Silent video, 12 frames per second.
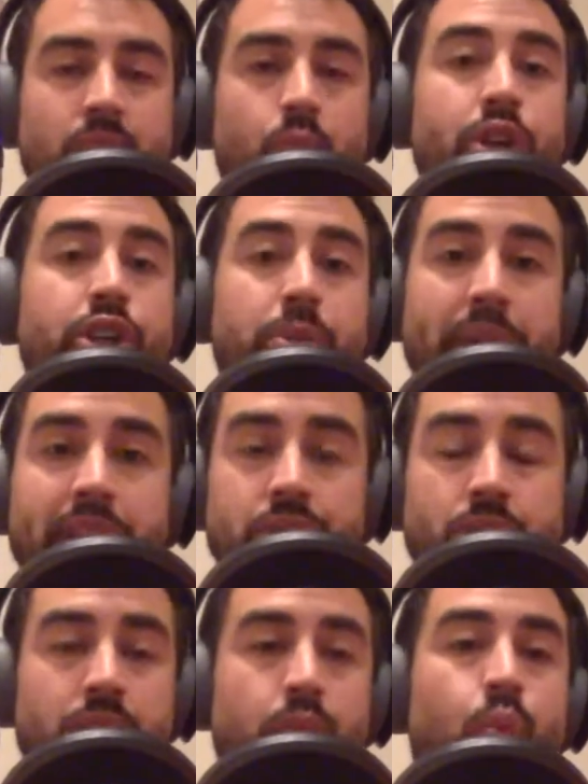What's your biggest
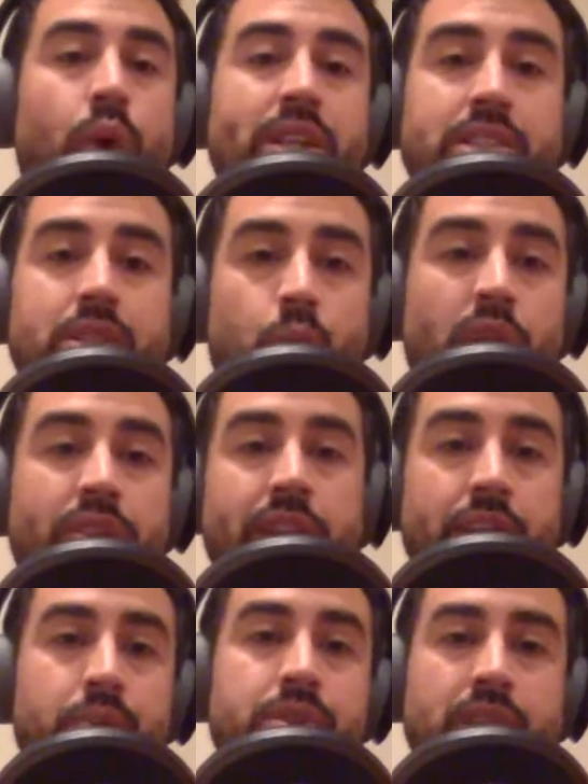struggle? What's the one
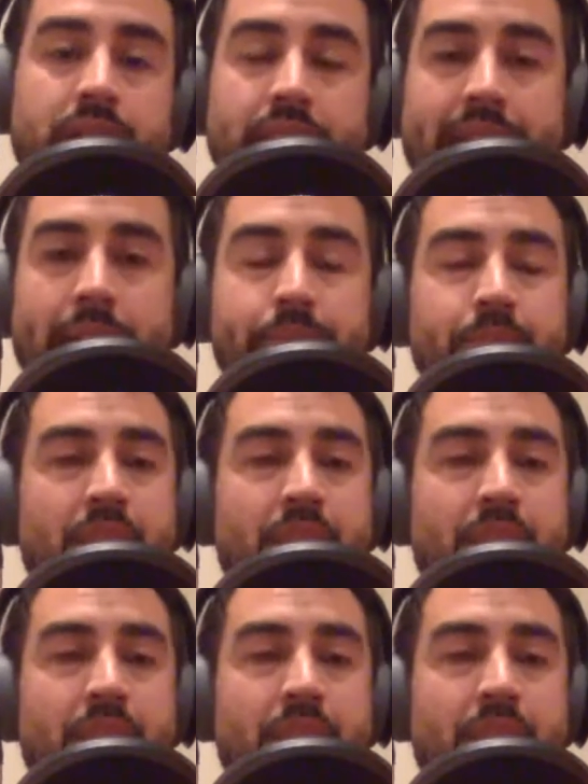thing you suck at?